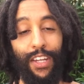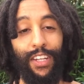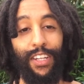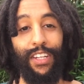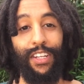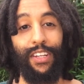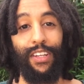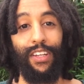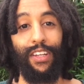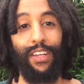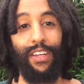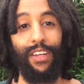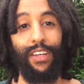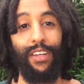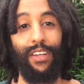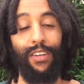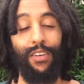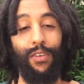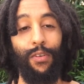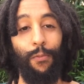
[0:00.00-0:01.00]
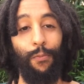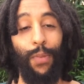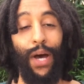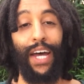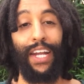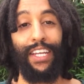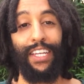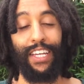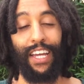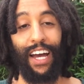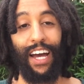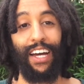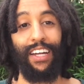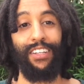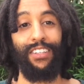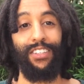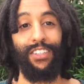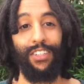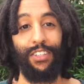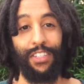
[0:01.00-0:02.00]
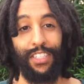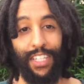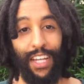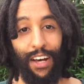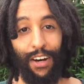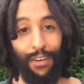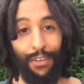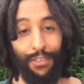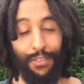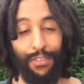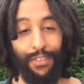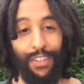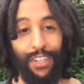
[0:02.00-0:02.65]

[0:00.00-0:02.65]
and betting on yourself,